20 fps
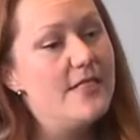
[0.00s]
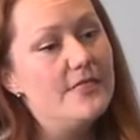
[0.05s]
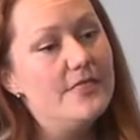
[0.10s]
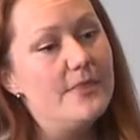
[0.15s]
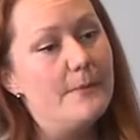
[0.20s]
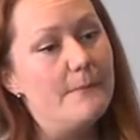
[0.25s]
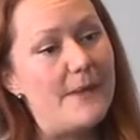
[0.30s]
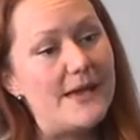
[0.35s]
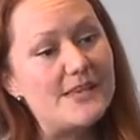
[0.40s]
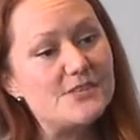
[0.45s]

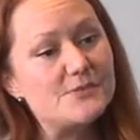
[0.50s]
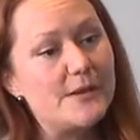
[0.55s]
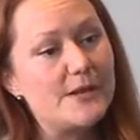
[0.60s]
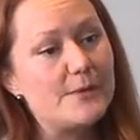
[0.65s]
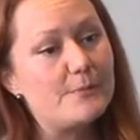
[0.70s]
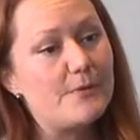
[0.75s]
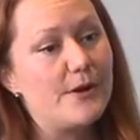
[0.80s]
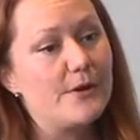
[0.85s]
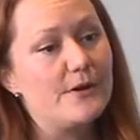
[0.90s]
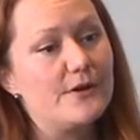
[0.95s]
the best way
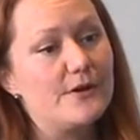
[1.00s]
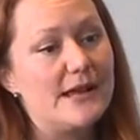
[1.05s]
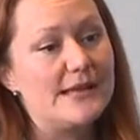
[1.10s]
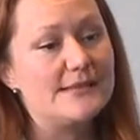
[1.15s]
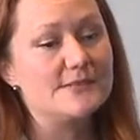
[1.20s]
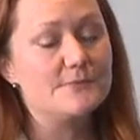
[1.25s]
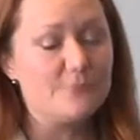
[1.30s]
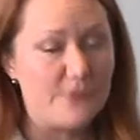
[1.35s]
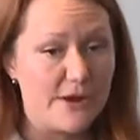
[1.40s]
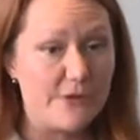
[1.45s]
to
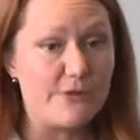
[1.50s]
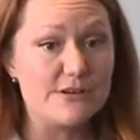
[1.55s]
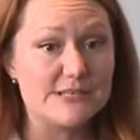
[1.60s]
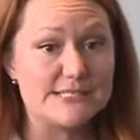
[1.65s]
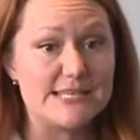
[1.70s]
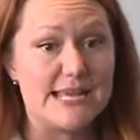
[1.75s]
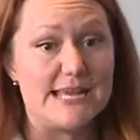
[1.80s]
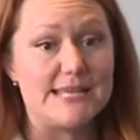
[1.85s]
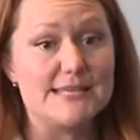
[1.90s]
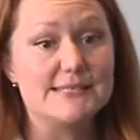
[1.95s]

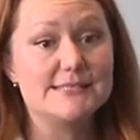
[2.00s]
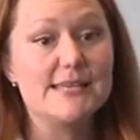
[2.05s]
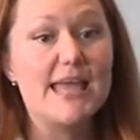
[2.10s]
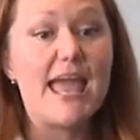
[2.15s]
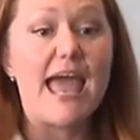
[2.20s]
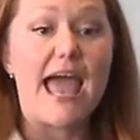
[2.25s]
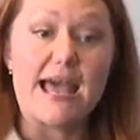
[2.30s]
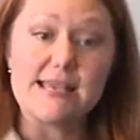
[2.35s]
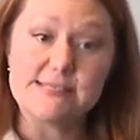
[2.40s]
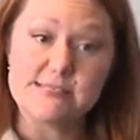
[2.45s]
prioritize
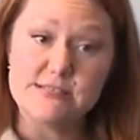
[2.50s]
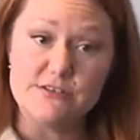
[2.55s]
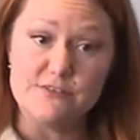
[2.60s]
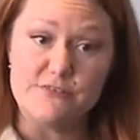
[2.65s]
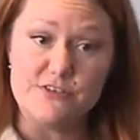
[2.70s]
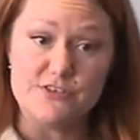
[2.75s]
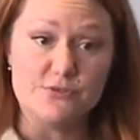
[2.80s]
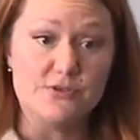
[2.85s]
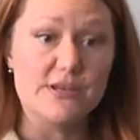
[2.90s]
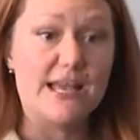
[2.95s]
as an
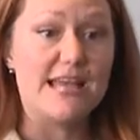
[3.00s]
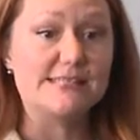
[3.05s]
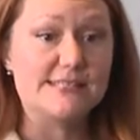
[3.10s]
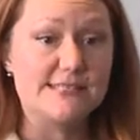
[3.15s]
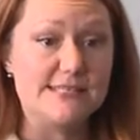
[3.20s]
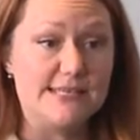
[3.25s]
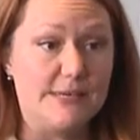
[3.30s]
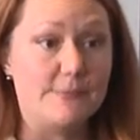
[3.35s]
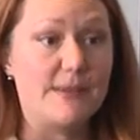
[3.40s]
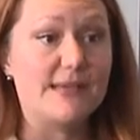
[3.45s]
individual, as a
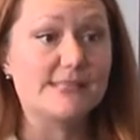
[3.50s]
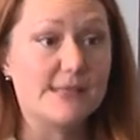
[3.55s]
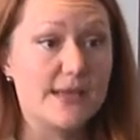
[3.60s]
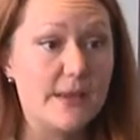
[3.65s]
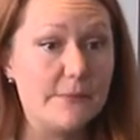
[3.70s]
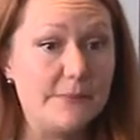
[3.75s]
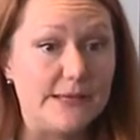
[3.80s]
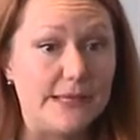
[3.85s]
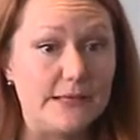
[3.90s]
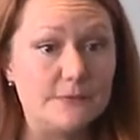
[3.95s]
team, as a
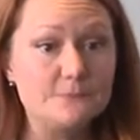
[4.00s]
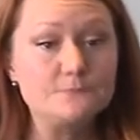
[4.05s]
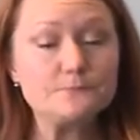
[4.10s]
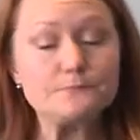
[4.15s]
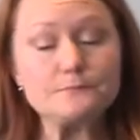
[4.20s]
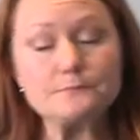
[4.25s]
company,